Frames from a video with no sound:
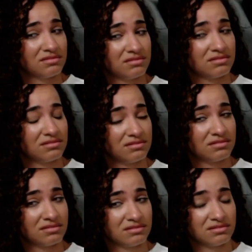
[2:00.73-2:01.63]

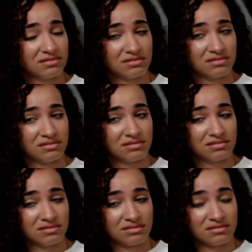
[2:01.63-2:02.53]

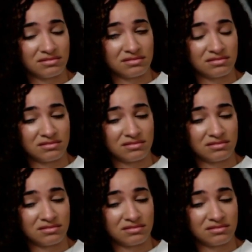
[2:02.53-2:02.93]
(not speaking)